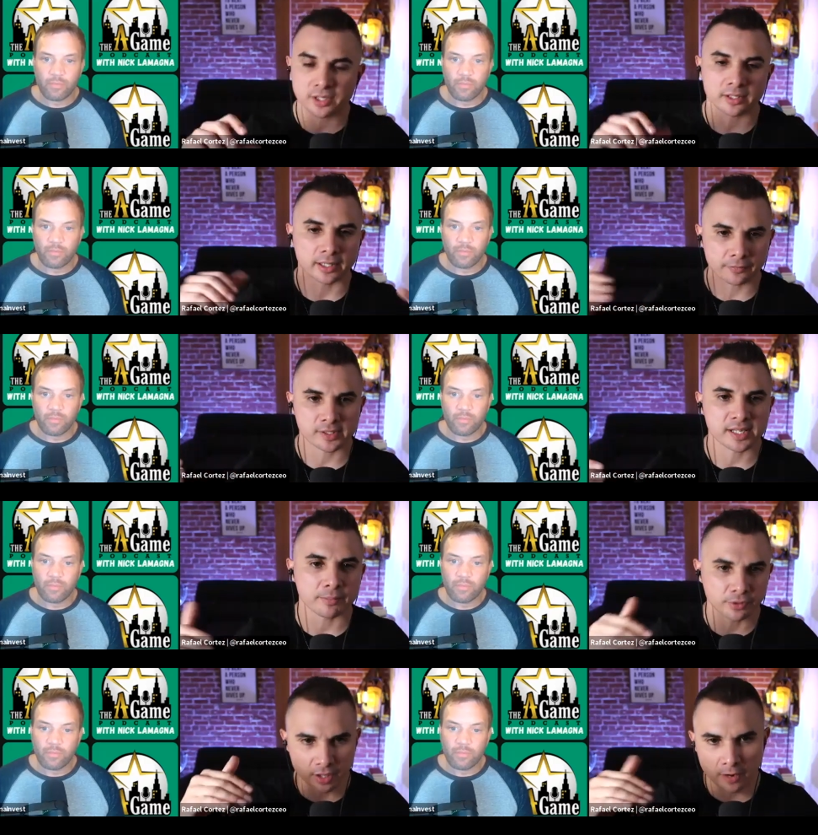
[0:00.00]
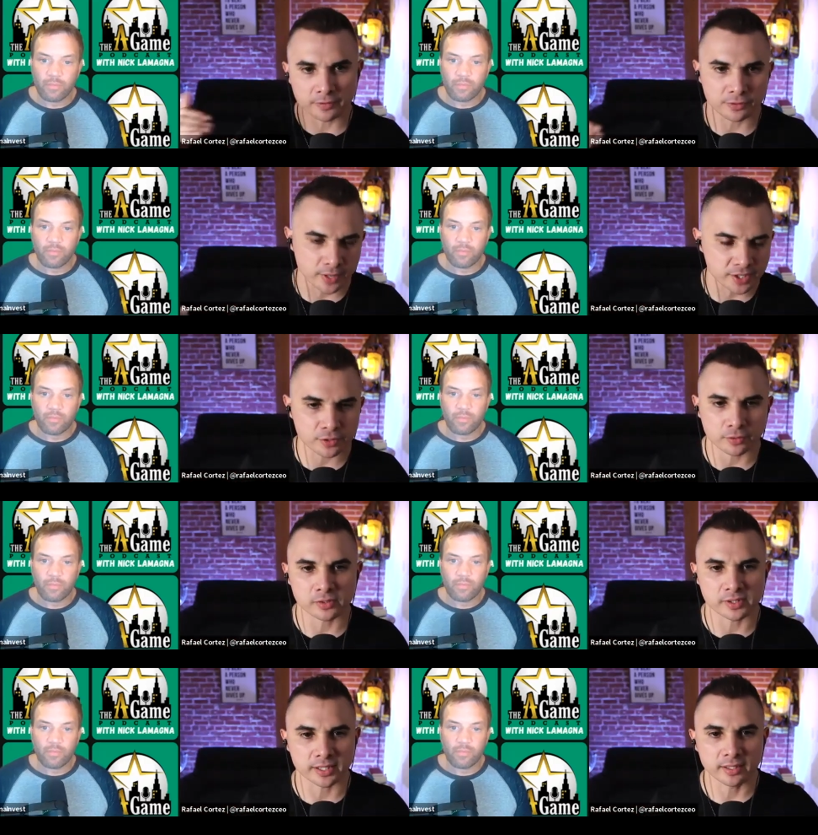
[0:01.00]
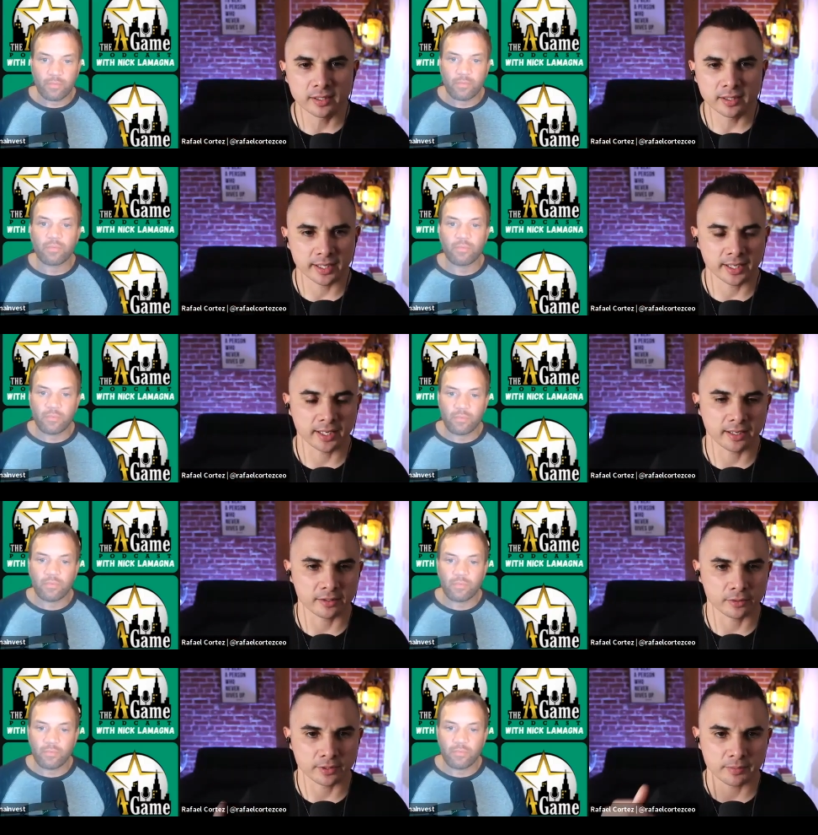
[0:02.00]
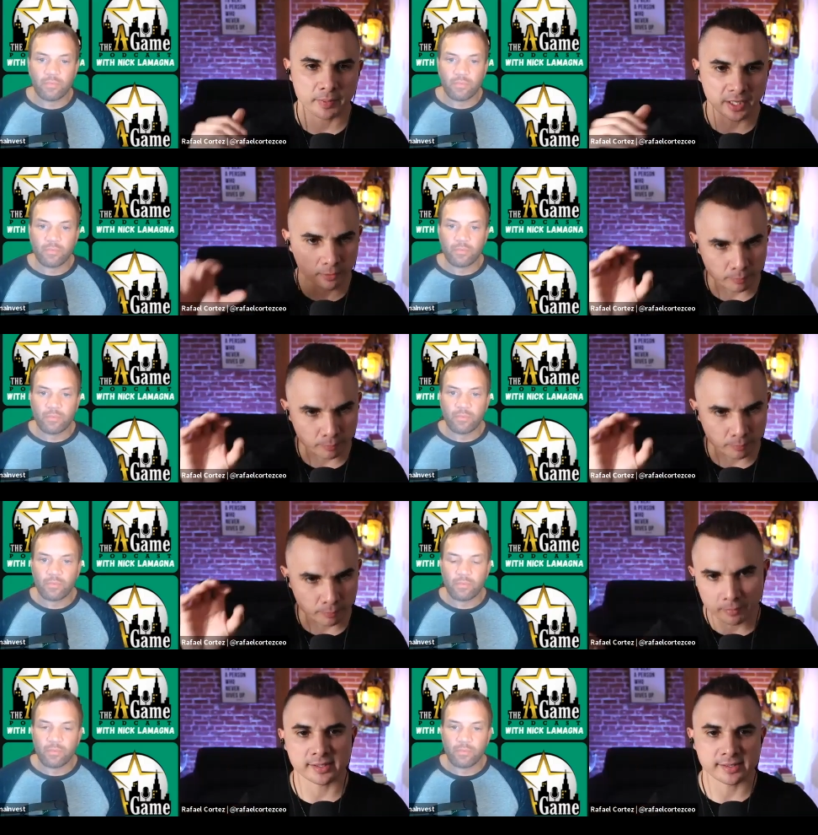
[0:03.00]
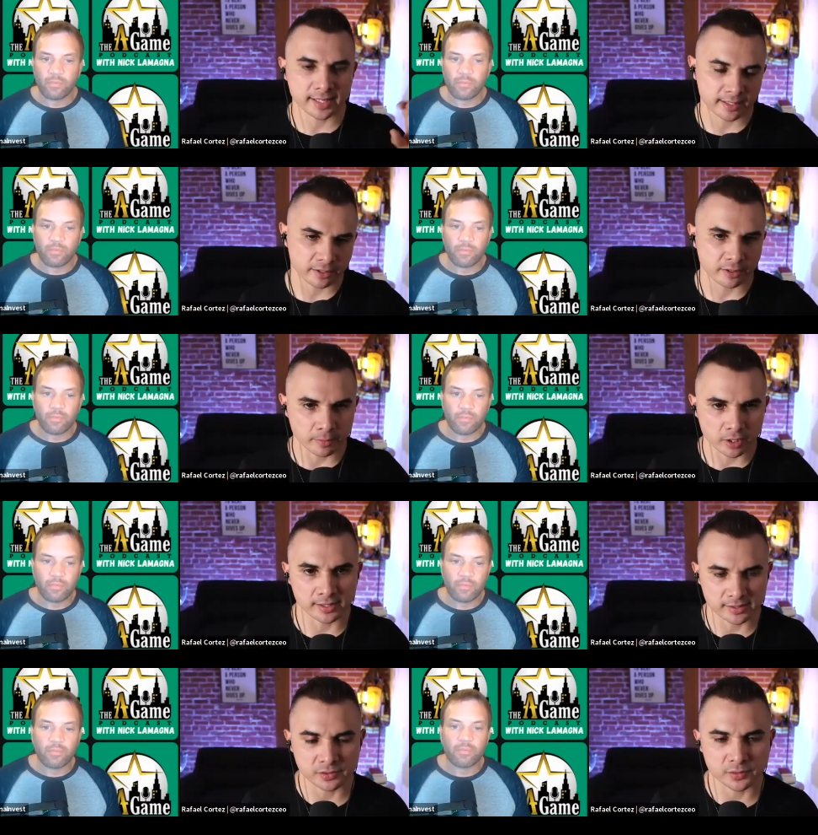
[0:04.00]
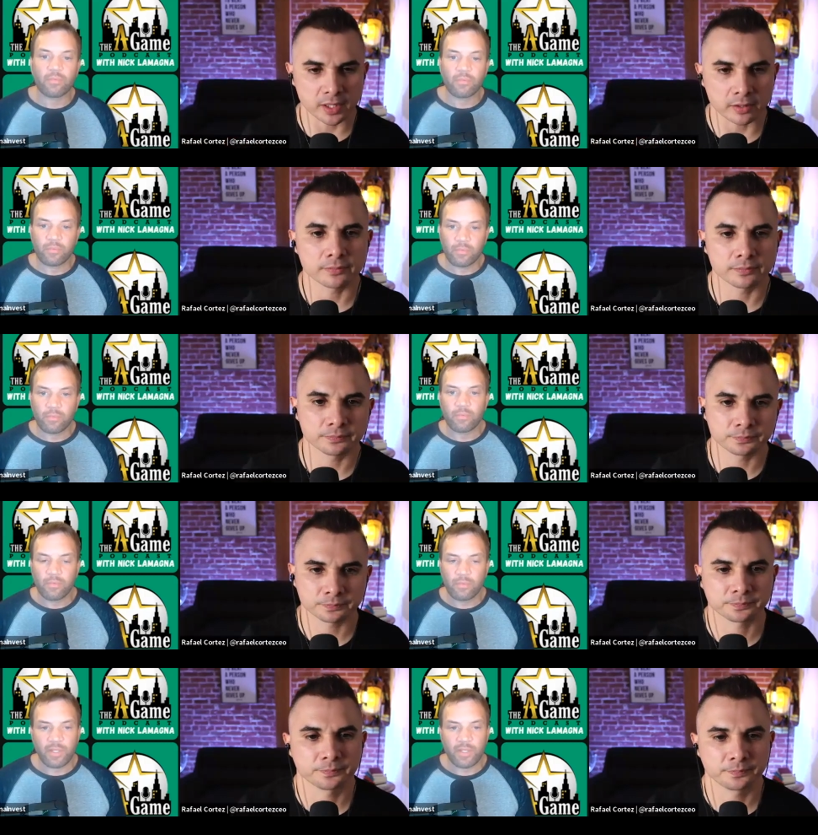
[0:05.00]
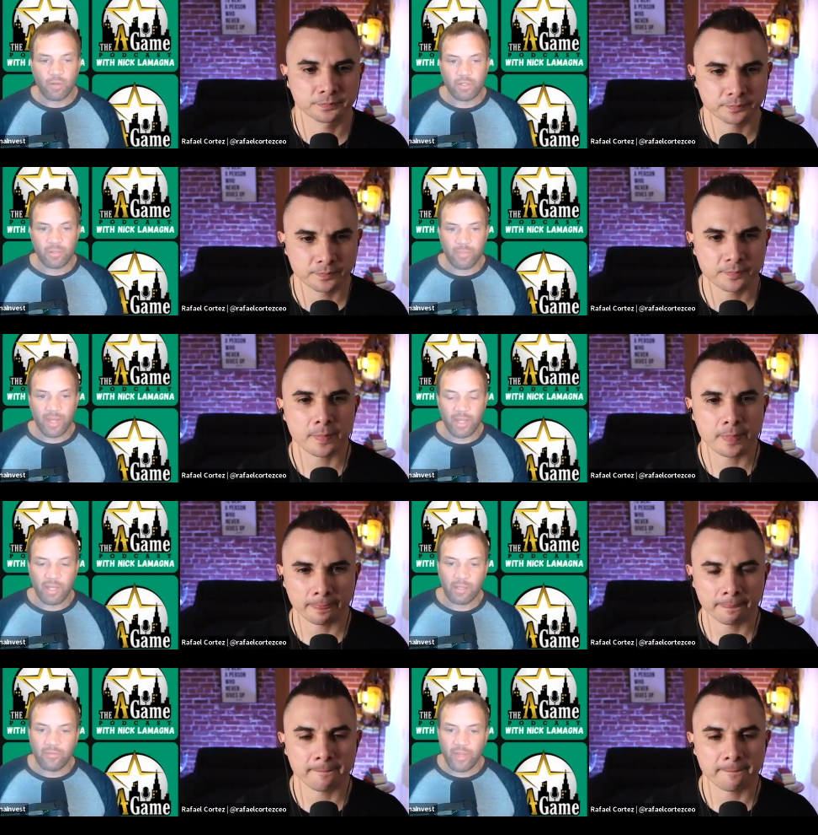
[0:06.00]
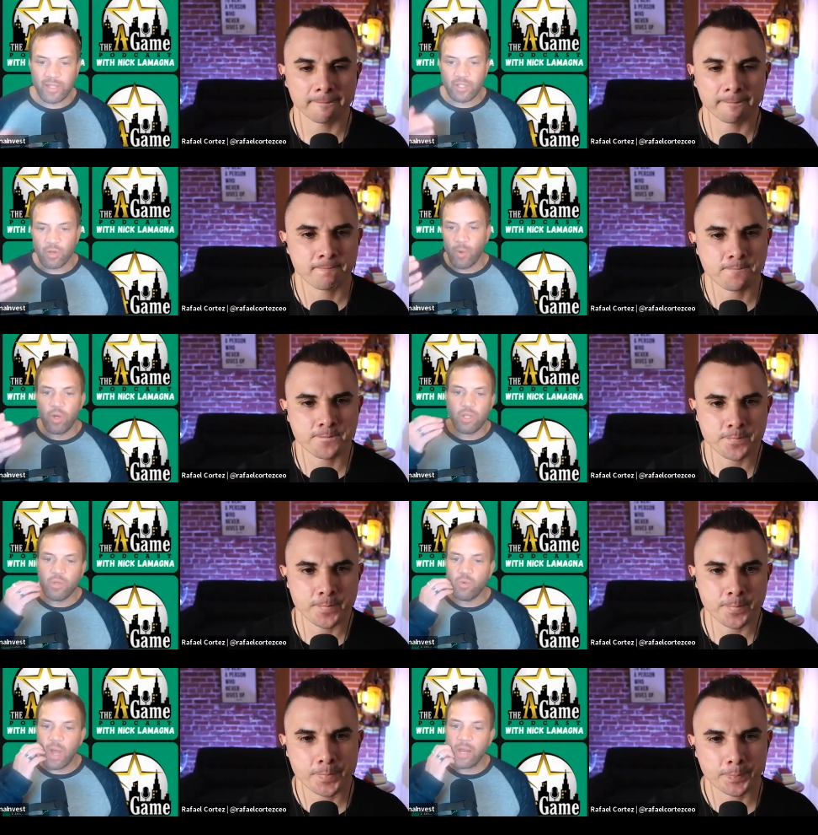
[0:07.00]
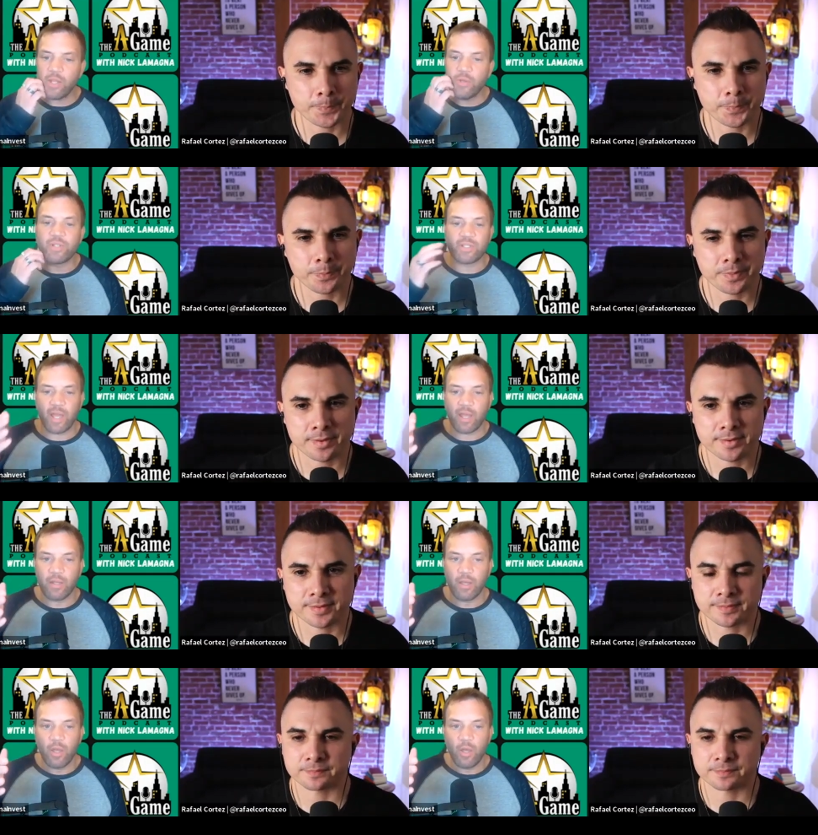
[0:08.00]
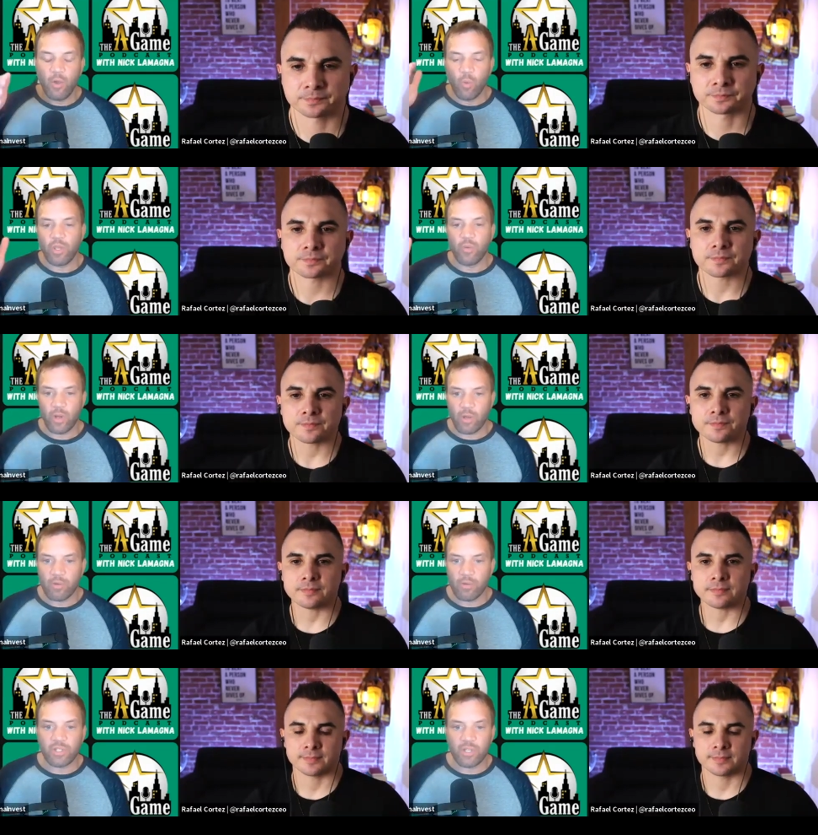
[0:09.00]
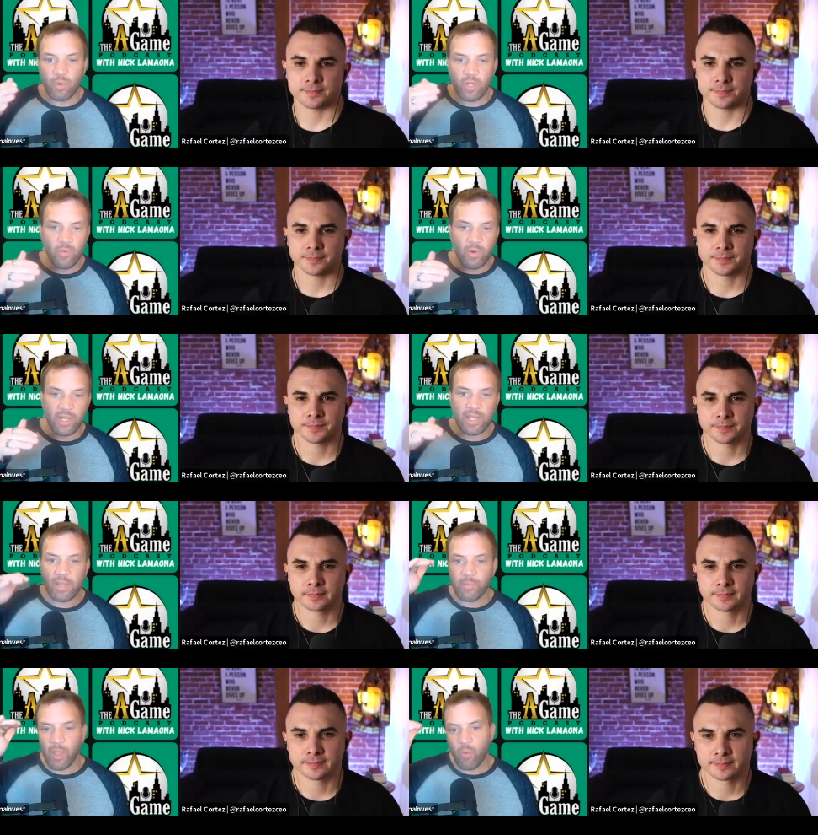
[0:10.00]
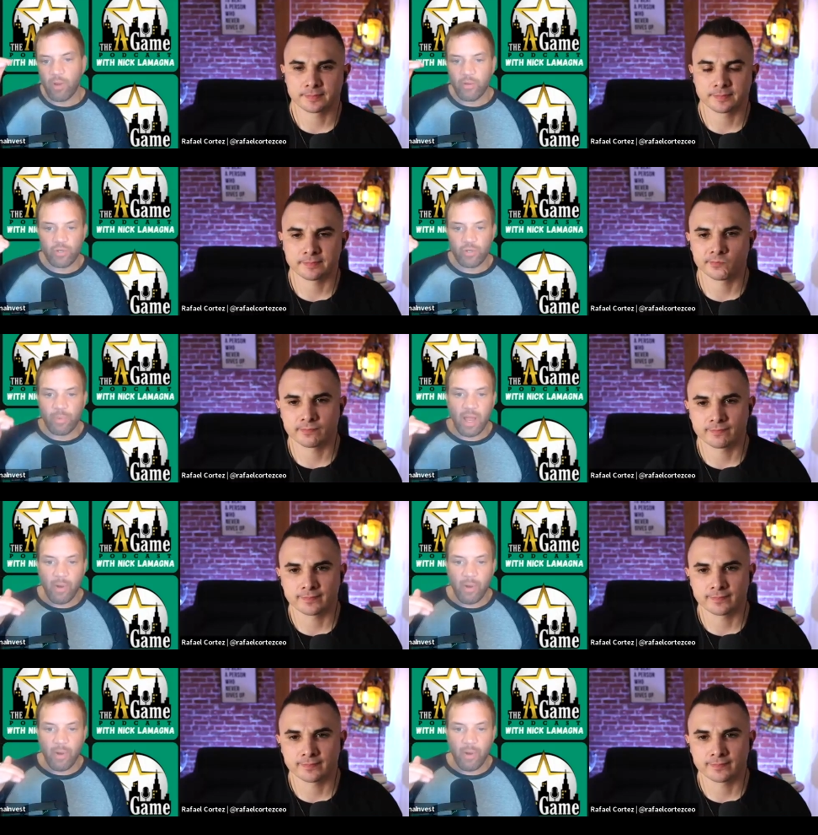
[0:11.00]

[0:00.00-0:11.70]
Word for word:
Speaker 1: like for example, the offer thresholds and and you know depending on primary and secondary markets as well.
Speaker 2: That's awesome, man. I love that. So what do you? How do you decide what you want to wholesale, what you want to keep? Like where is your buy